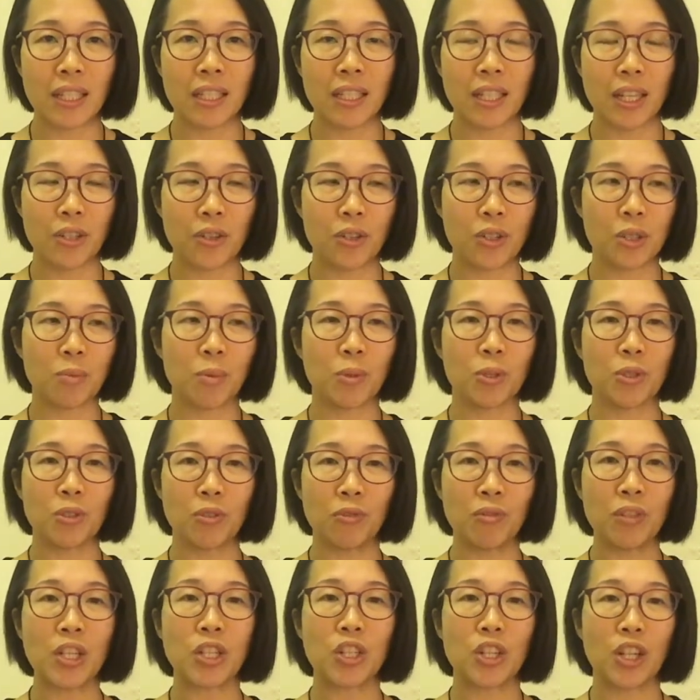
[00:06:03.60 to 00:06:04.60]
that you're supposed to
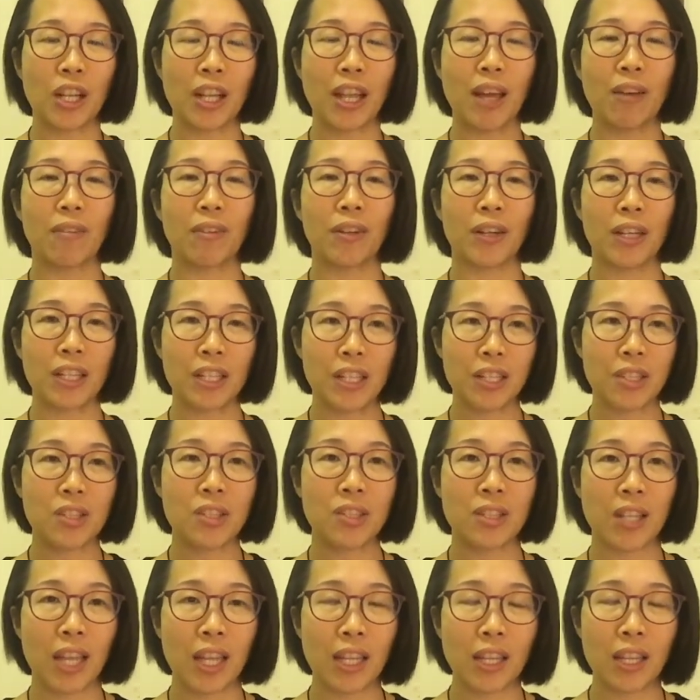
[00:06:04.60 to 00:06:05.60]
reach a level and then
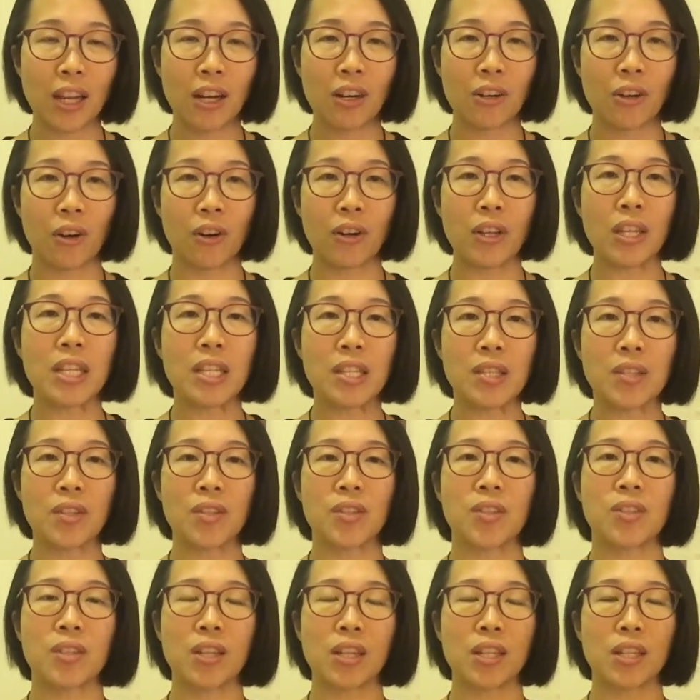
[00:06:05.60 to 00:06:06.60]
stay there, or
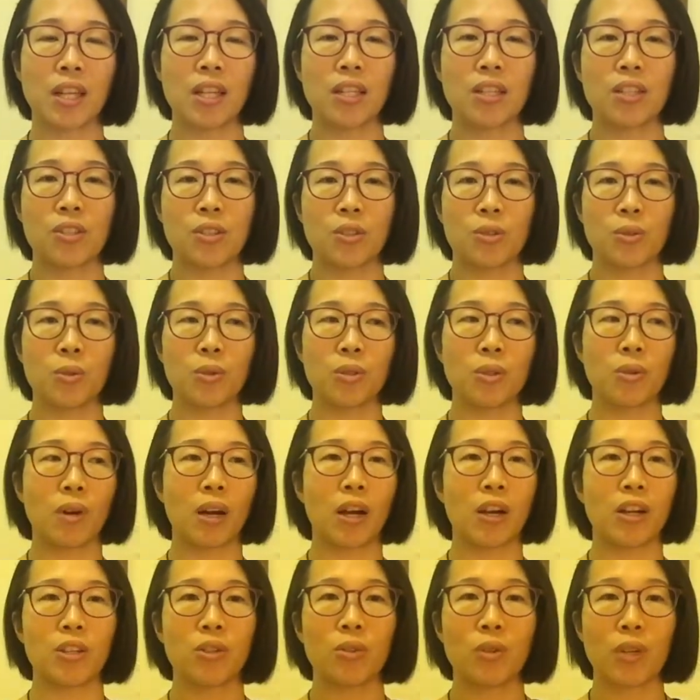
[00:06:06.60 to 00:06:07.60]
insisting that this is who you
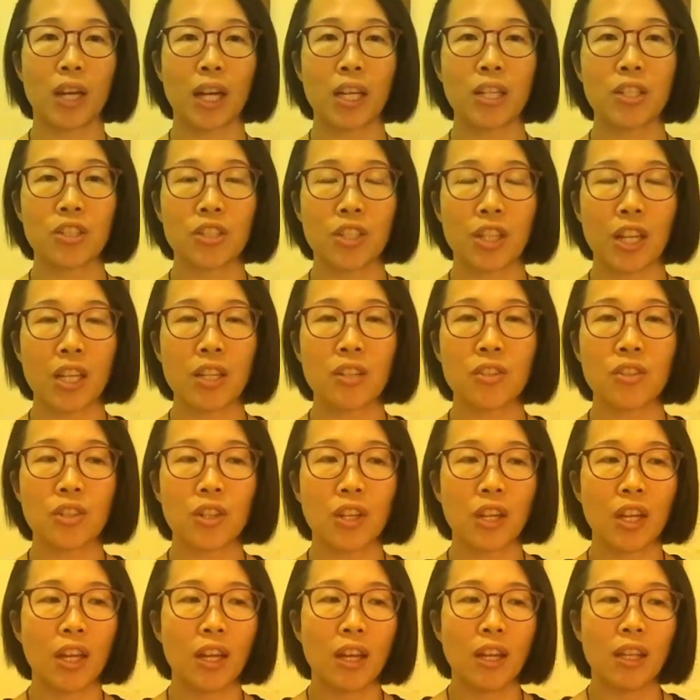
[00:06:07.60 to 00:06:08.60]
are and you can't change,
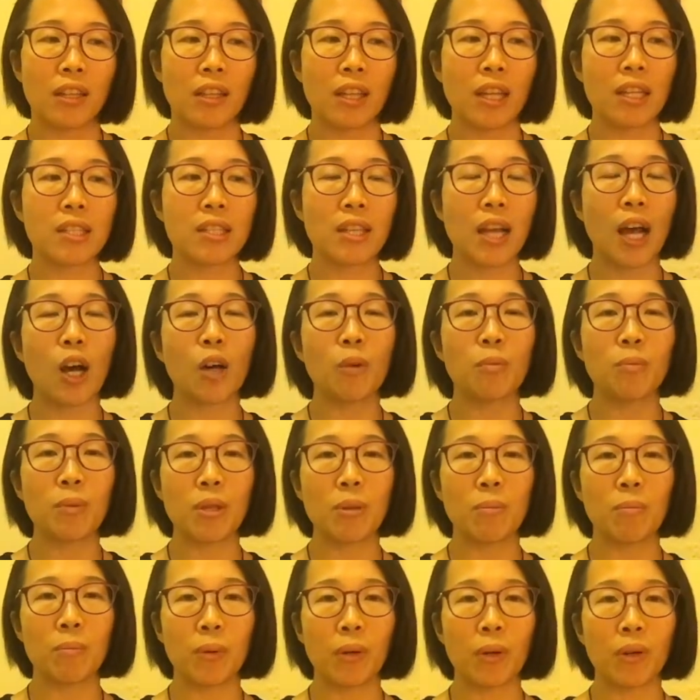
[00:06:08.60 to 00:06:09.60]
that's how
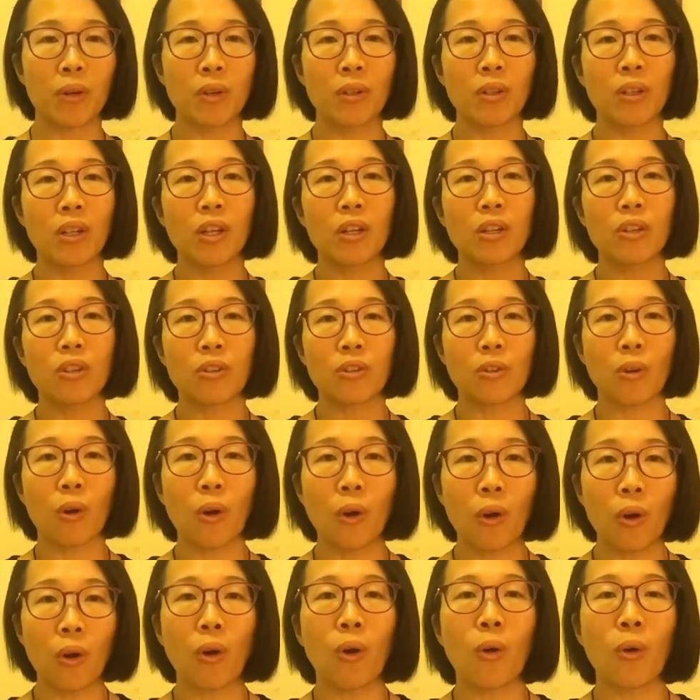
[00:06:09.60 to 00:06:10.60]
people
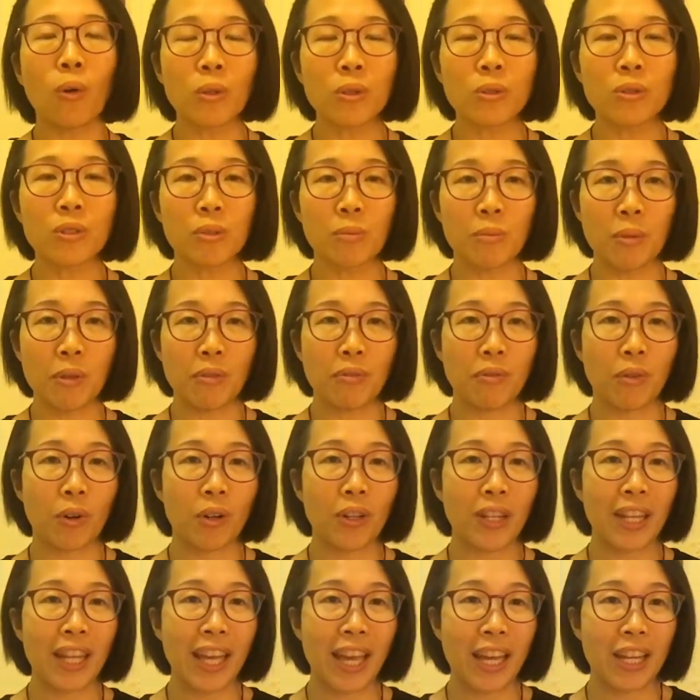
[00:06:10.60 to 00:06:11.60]
grow old before
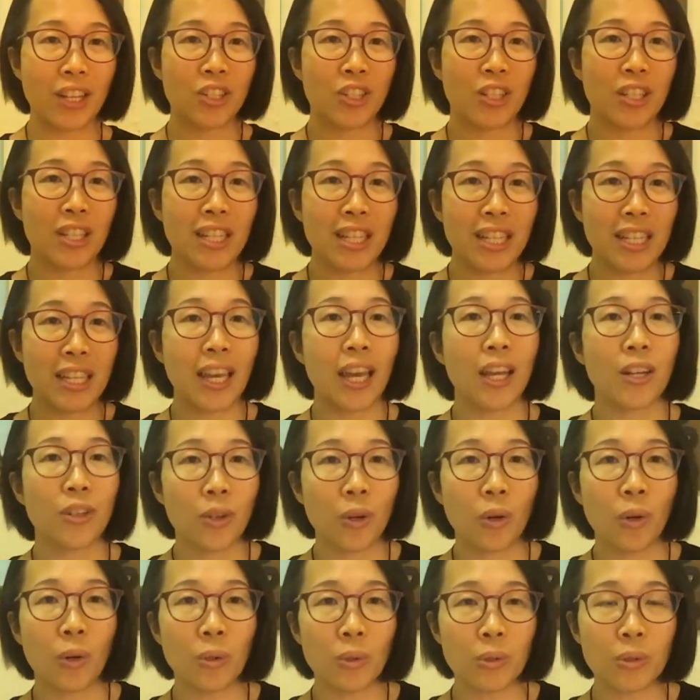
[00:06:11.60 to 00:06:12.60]
they actually get
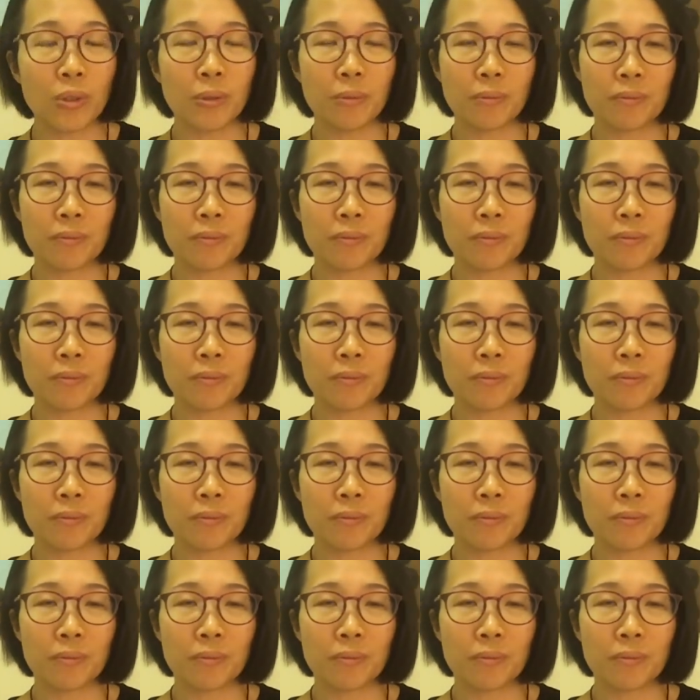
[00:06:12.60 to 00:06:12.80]
old.